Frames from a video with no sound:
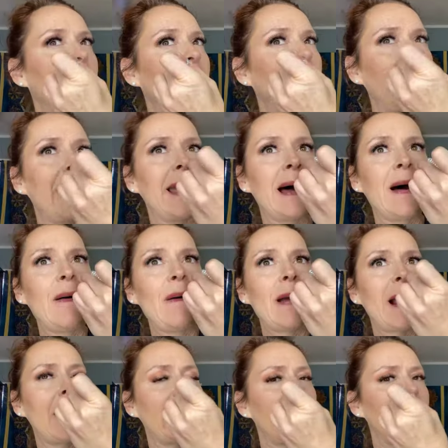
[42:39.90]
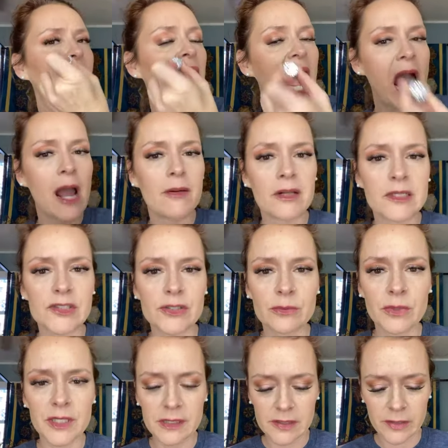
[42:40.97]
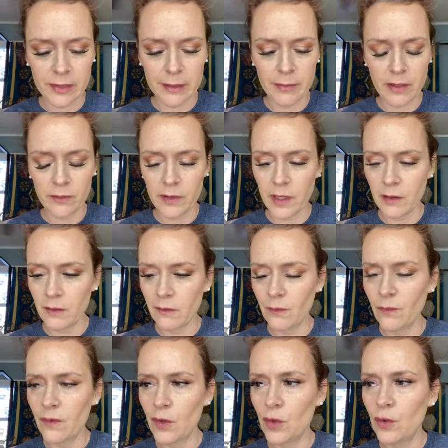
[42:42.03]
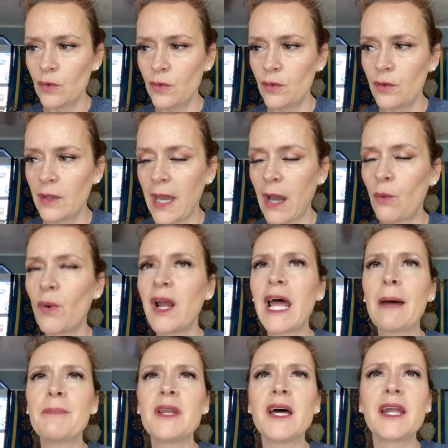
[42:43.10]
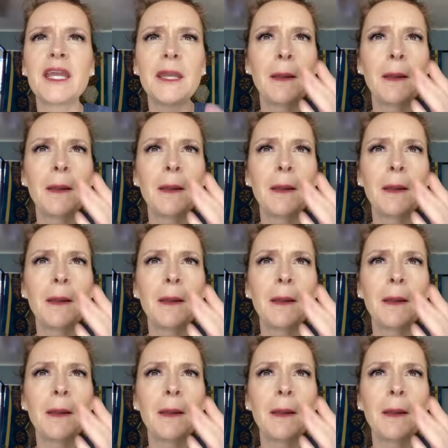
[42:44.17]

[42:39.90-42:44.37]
Yep. Not sure what he's talking about yet. How what happened, honey?